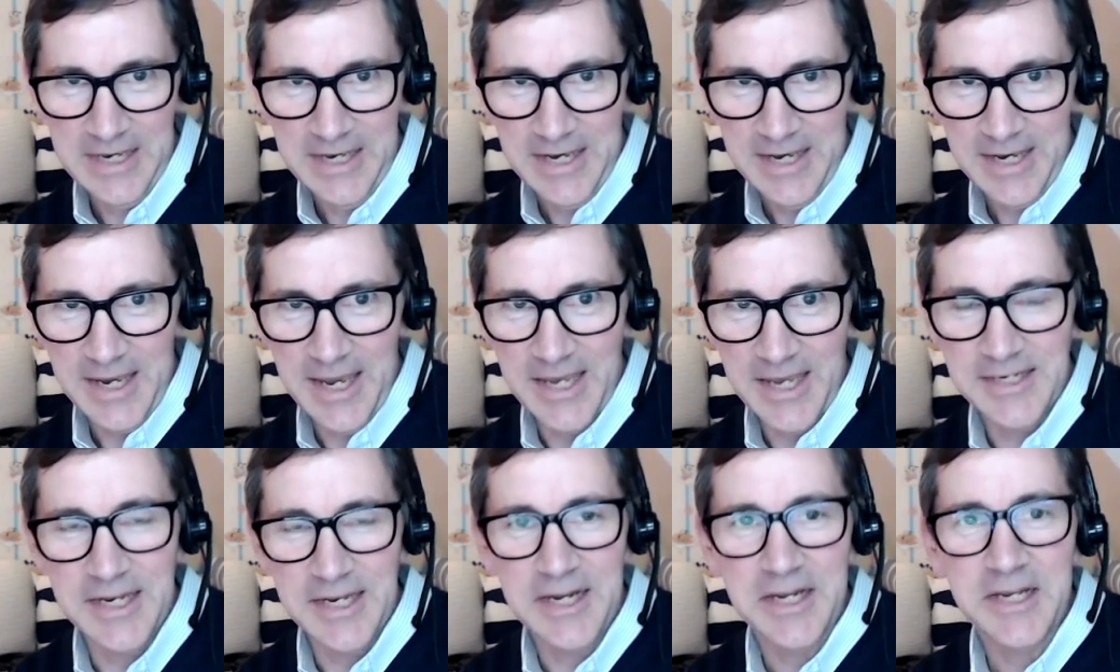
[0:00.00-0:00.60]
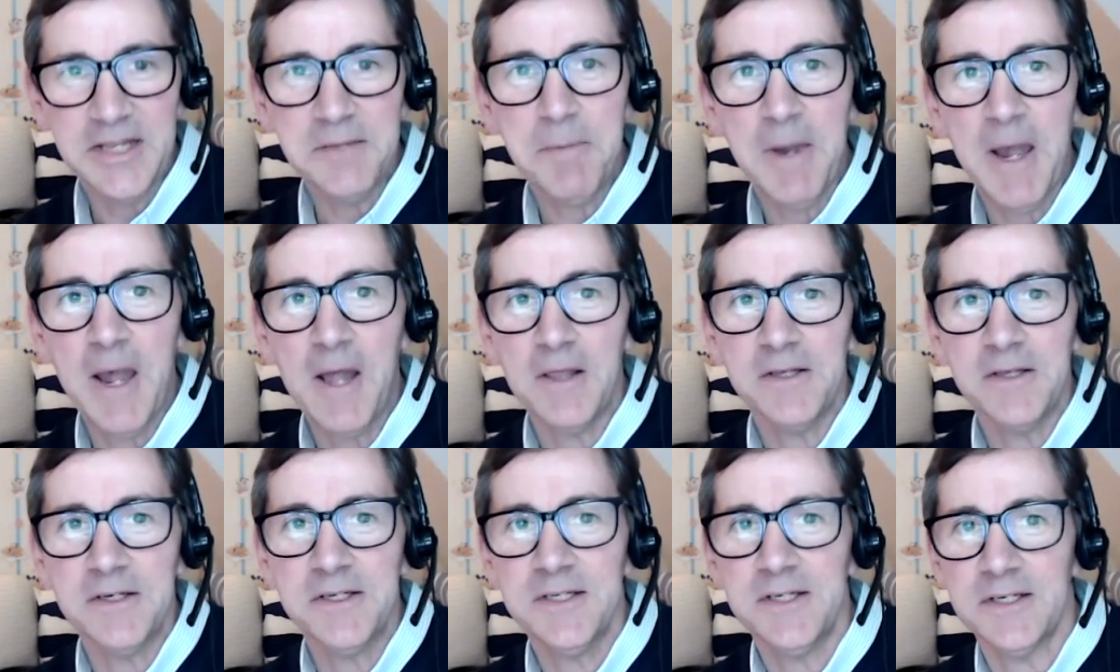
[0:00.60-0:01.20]
identity
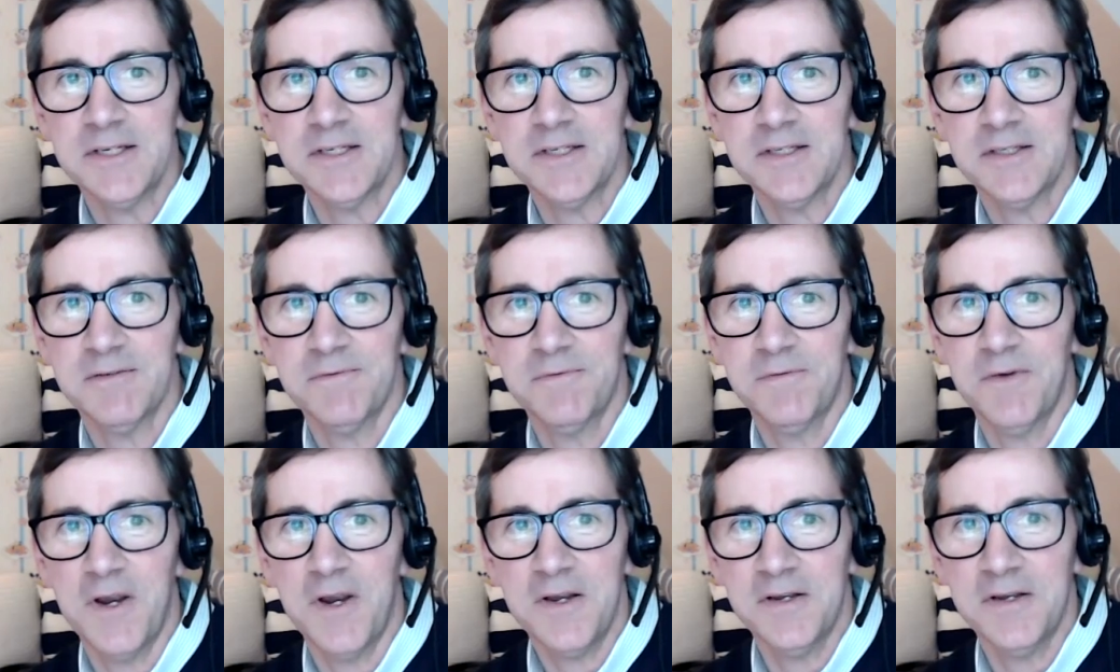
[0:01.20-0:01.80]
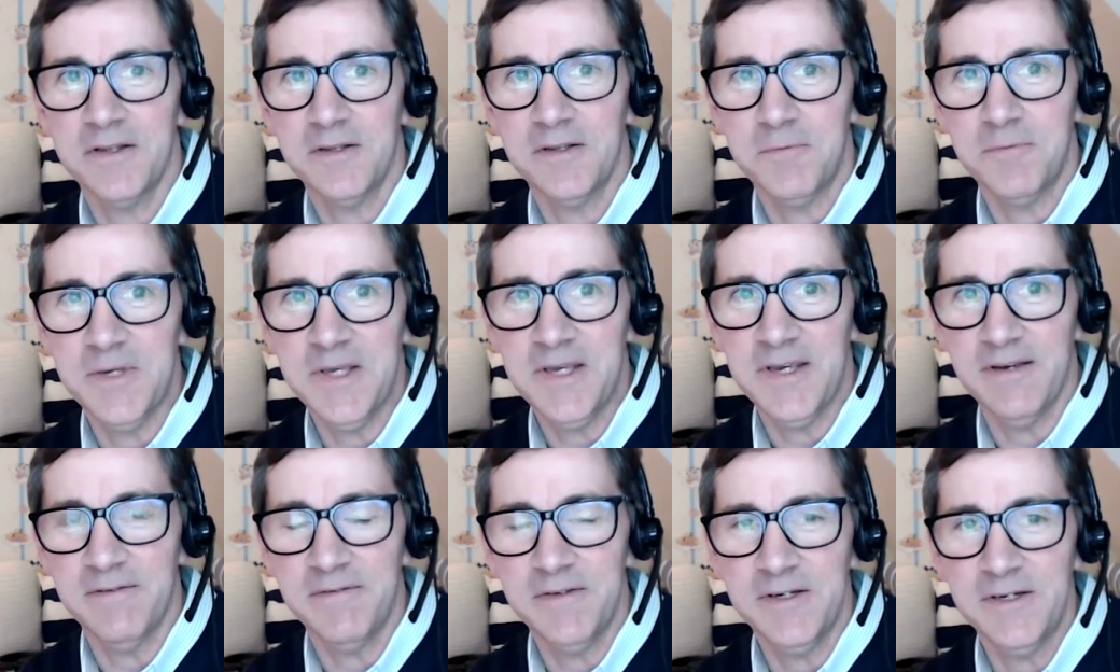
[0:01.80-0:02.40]
politics fracas that we
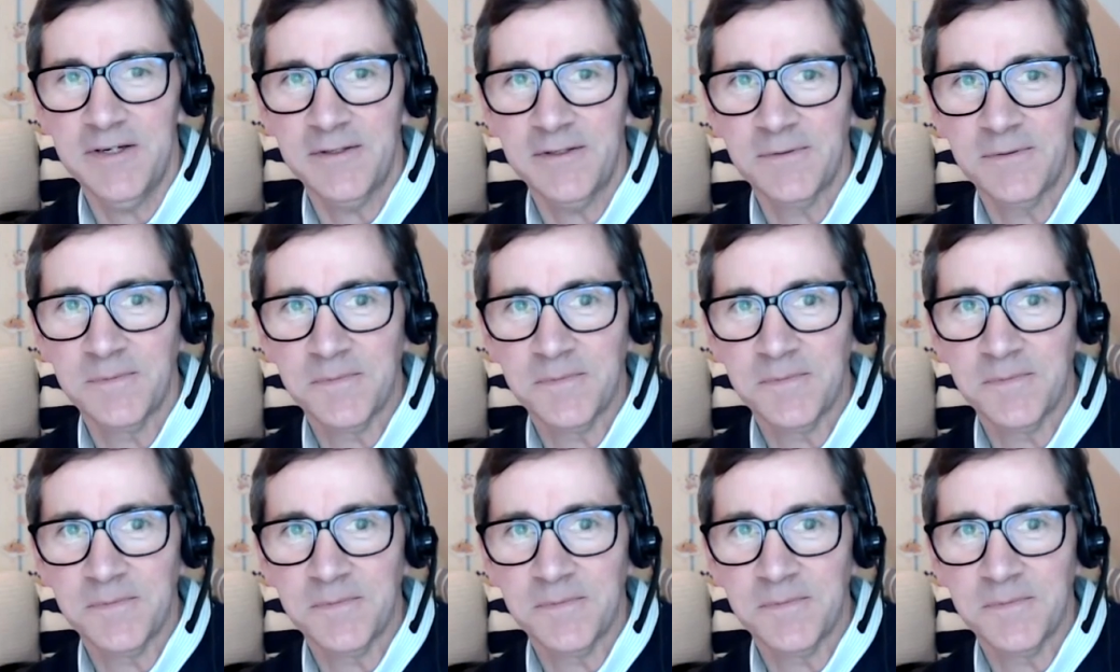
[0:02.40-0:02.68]
have here?